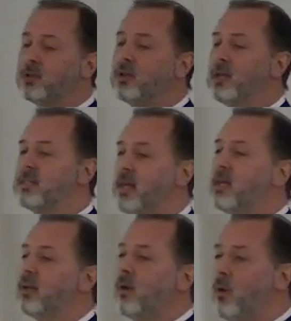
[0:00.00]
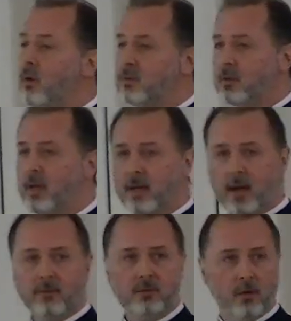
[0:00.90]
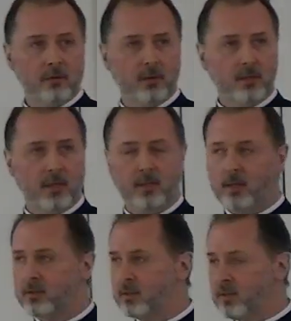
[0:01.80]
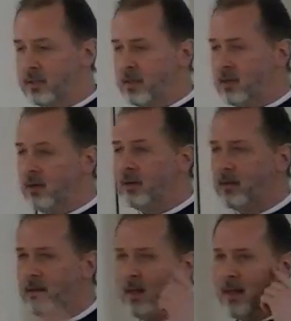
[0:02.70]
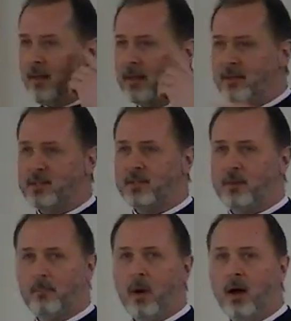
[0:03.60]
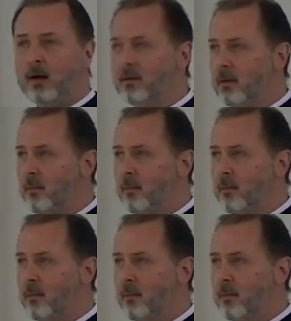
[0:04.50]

good as they get older. Like I've told the teenagers, I said, look, the, this is a pun,